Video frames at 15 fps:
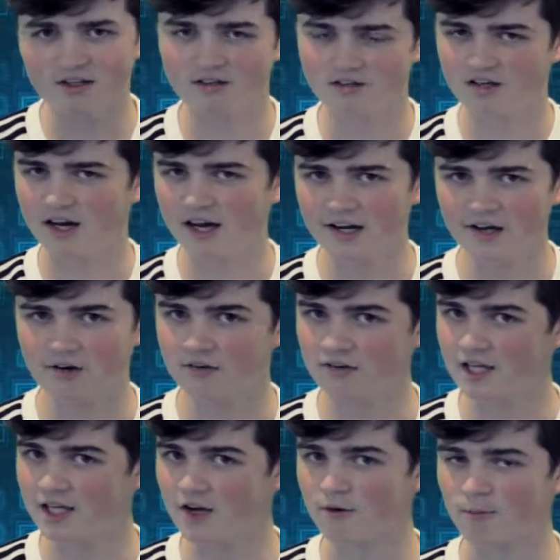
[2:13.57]
entire
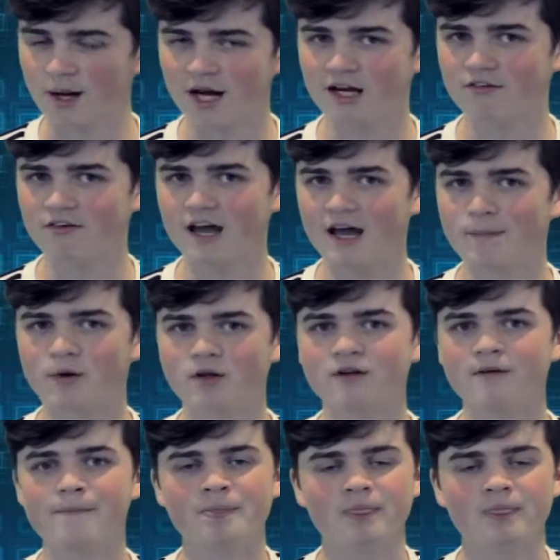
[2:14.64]
year might have happened